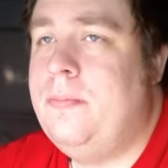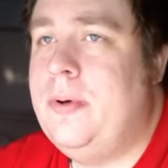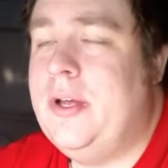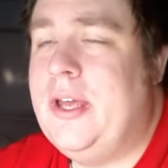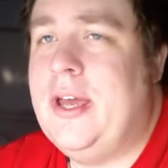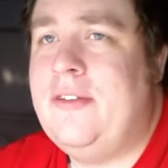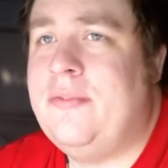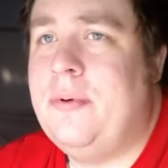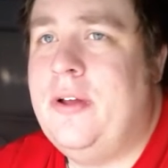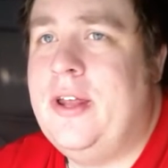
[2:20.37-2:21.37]
But yeah, he
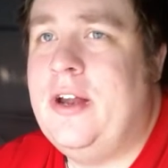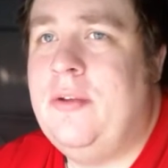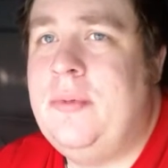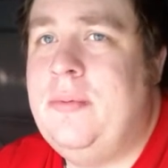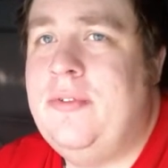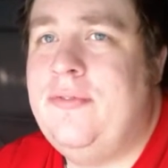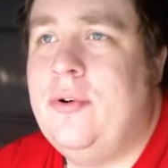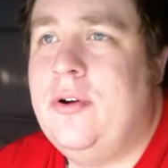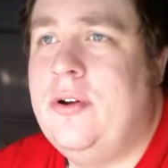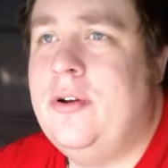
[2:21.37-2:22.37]
sprung that on me
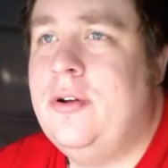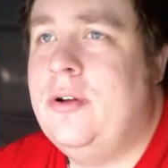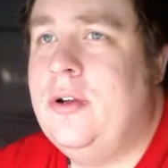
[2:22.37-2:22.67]
before